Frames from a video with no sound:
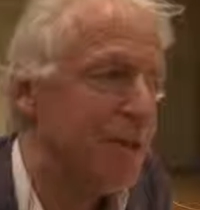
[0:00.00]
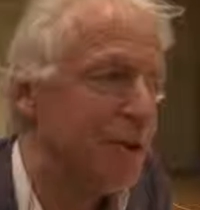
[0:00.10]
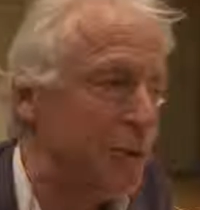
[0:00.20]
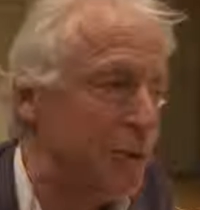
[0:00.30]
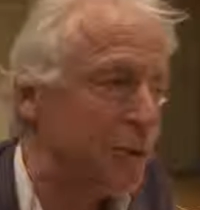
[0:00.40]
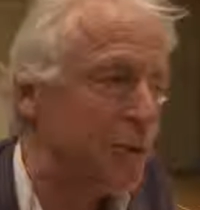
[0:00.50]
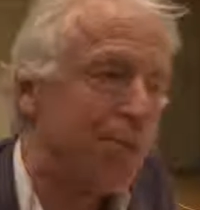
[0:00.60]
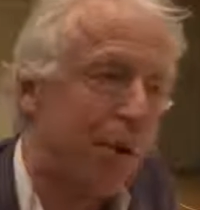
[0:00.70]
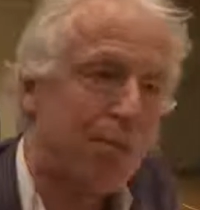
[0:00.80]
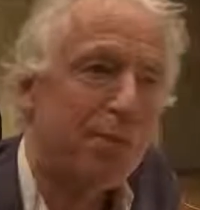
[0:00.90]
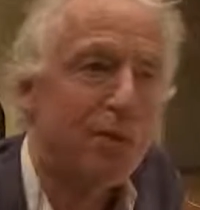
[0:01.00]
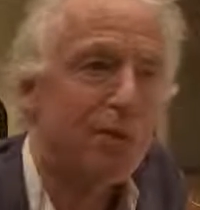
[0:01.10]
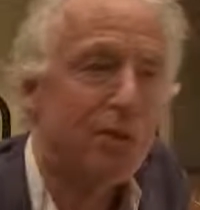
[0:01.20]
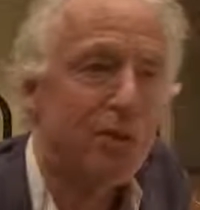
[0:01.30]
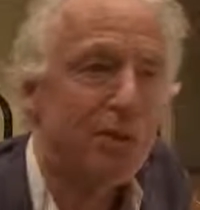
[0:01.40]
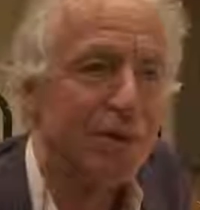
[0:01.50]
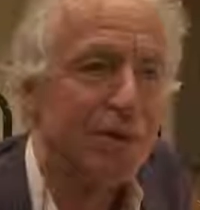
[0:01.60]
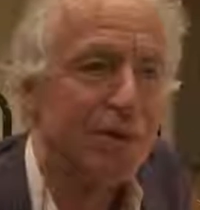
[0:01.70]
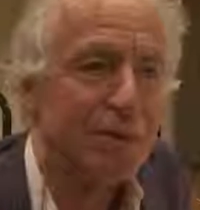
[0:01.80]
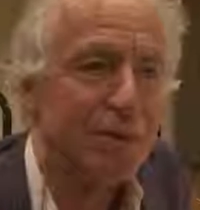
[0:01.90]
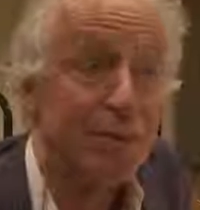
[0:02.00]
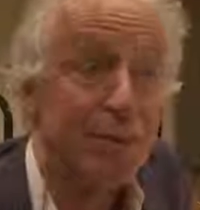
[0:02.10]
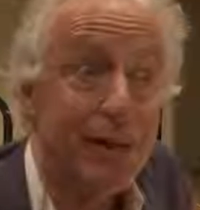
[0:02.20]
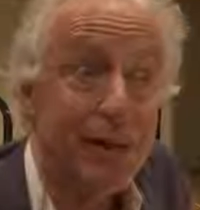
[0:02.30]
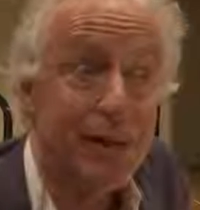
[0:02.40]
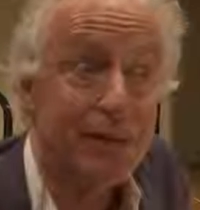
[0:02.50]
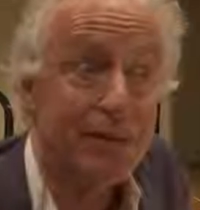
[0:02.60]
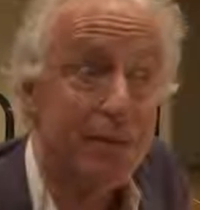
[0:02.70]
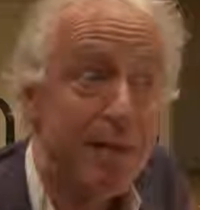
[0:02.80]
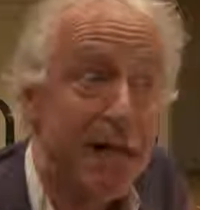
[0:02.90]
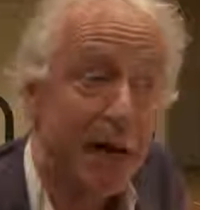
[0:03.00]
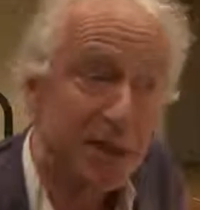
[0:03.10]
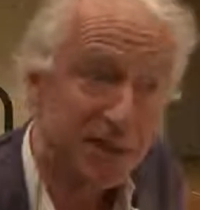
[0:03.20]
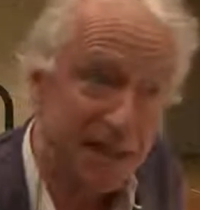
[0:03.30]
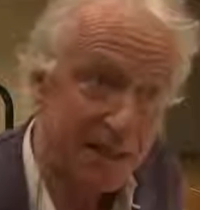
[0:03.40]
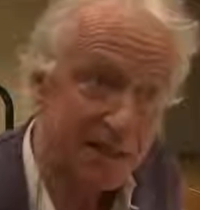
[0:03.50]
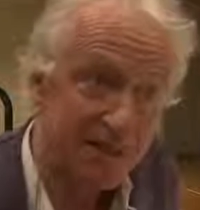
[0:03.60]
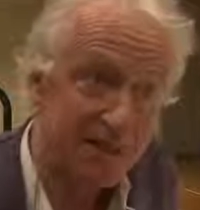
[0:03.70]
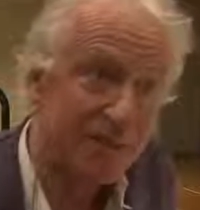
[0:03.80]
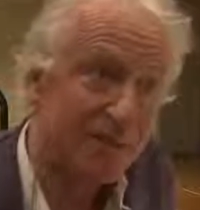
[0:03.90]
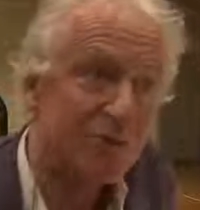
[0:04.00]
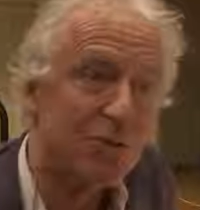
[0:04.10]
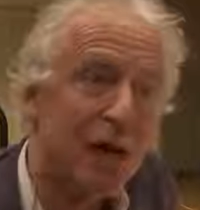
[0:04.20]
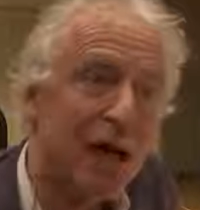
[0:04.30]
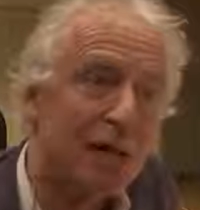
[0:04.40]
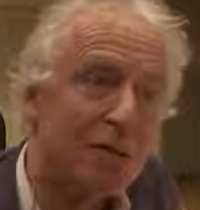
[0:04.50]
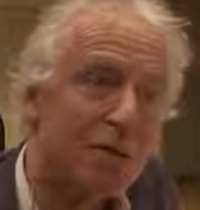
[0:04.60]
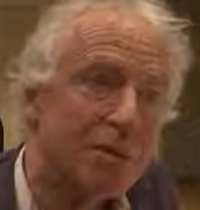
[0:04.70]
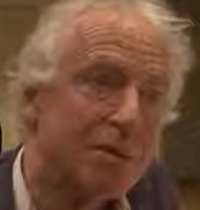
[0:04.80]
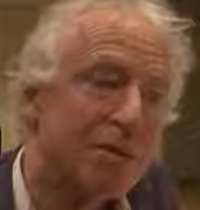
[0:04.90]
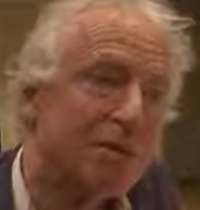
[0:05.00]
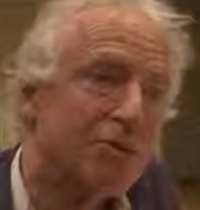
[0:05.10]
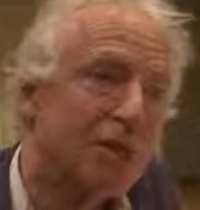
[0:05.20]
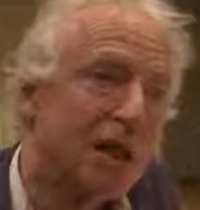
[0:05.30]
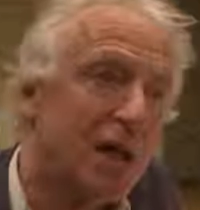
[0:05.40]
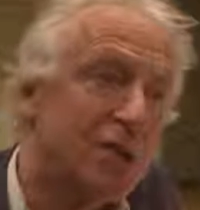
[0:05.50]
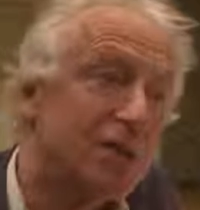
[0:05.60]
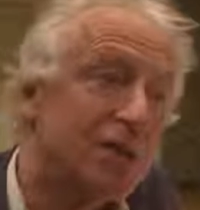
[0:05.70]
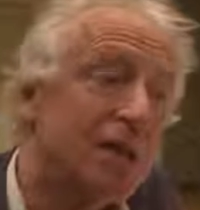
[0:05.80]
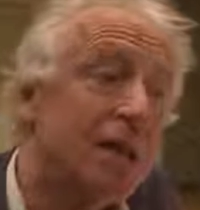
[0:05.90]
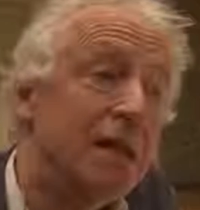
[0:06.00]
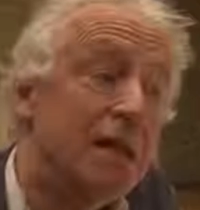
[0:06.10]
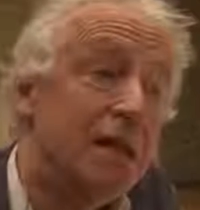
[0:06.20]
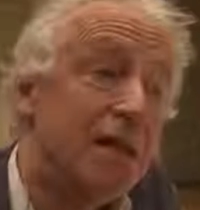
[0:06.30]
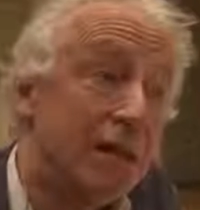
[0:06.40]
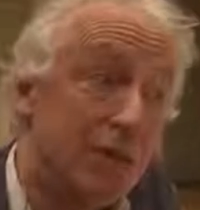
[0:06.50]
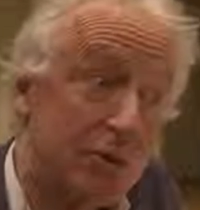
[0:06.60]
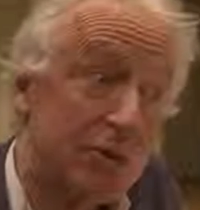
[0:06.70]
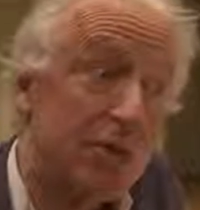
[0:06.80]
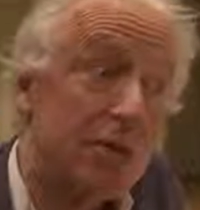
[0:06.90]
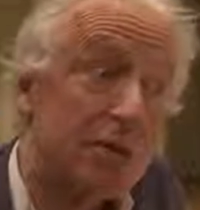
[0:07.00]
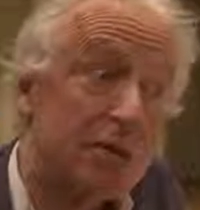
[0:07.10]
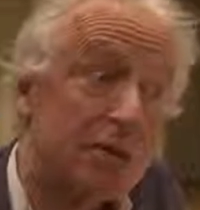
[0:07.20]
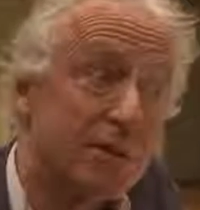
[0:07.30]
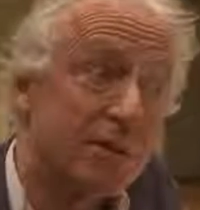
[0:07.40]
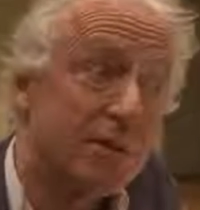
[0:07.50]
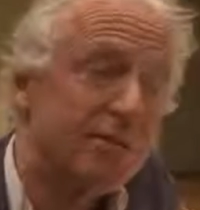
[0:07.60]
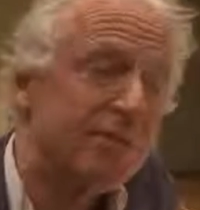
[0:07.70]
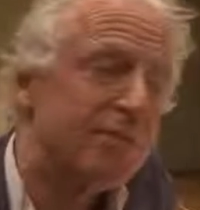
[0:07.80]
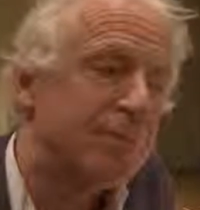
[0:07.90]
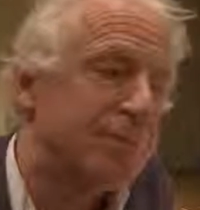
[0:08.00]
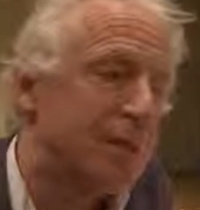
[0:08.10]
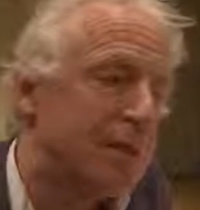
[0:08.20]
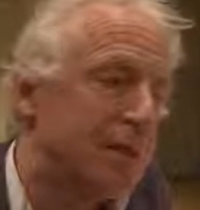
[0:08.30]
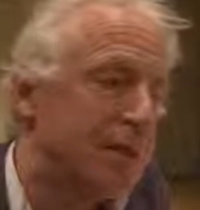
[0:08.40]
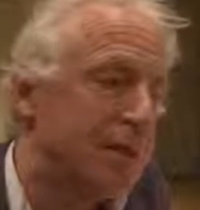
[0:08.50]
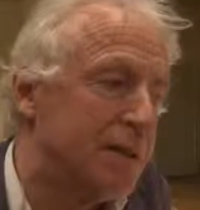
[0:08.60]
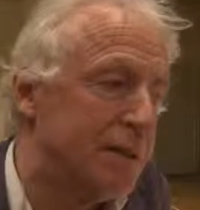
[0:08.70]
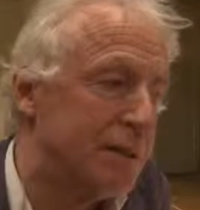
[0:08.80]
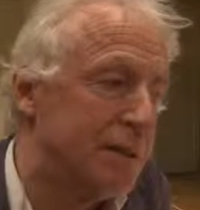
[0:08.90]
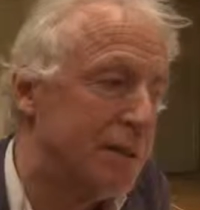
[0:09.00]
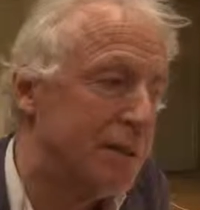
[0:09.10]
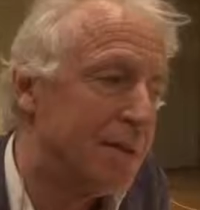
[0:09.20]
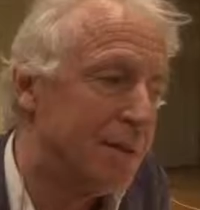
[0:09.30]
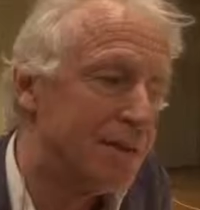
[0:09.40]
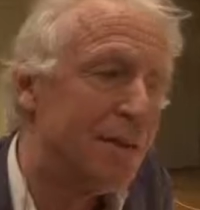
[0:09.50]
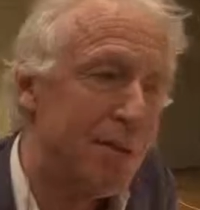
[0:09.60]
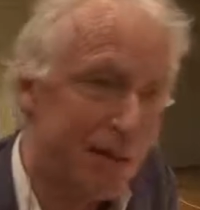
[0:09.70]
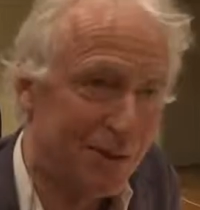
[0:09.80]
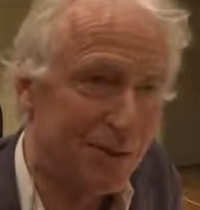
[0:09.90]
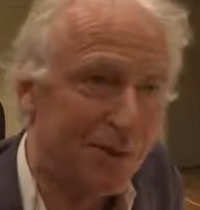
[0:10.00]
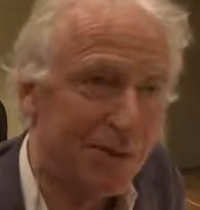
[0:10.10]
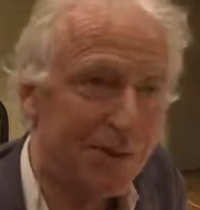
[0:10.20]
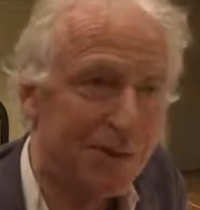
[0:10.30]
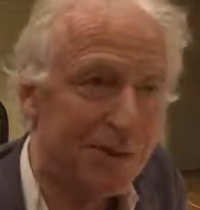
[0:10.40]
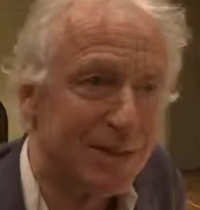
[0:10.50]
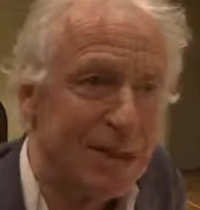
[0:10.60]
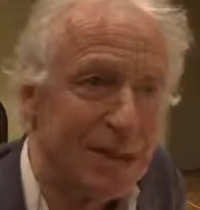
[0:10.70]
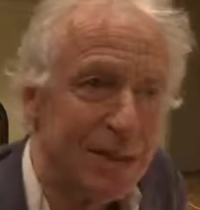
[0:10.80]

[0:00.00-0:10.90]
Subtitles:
choose the popular songs. I mean, we hear so many Alle Seelen and Zueignung of Strauss. They're good songs, but there are actually better songs.